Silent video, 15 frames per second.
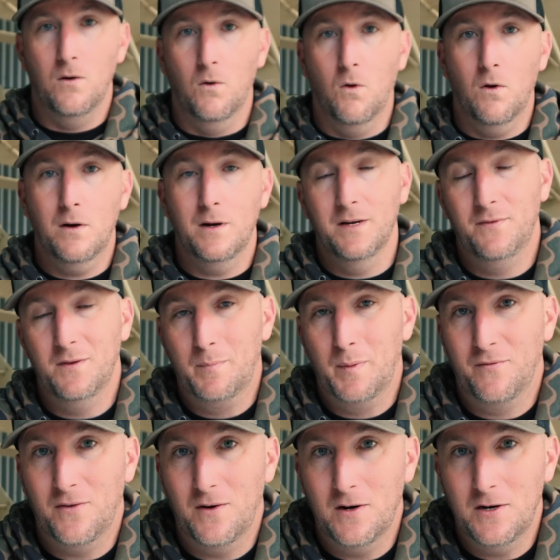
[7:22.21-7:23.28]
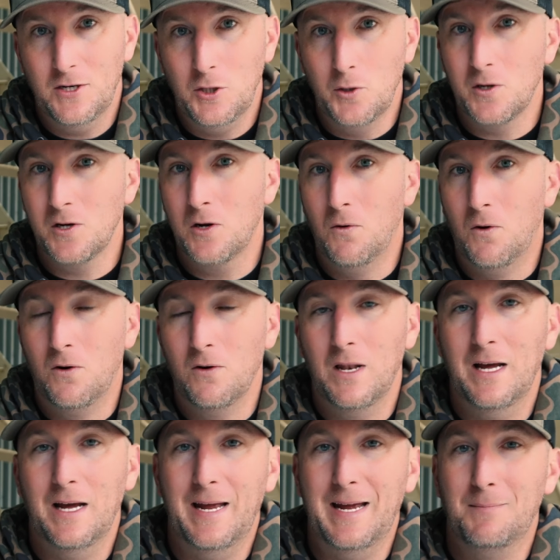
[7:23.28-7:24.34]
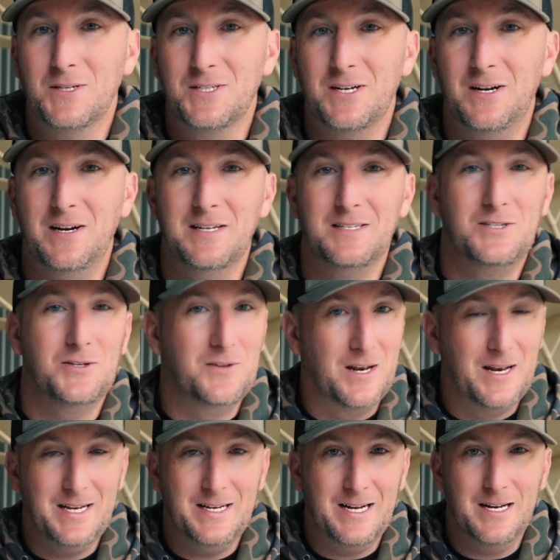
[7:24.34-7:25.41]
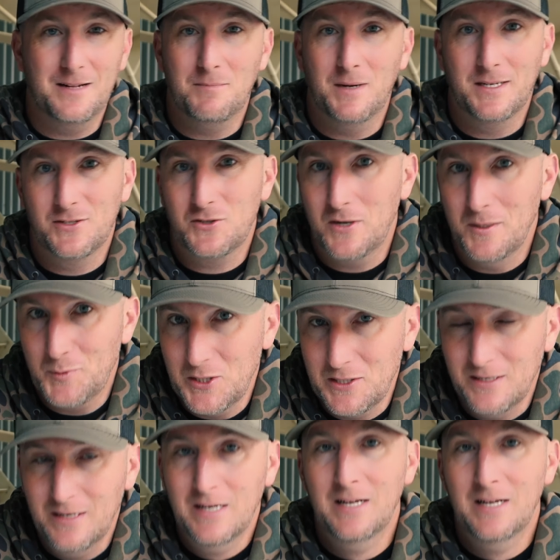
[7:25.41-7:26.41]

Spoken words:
or if you prefer, you can go on Amazon to the link down in my description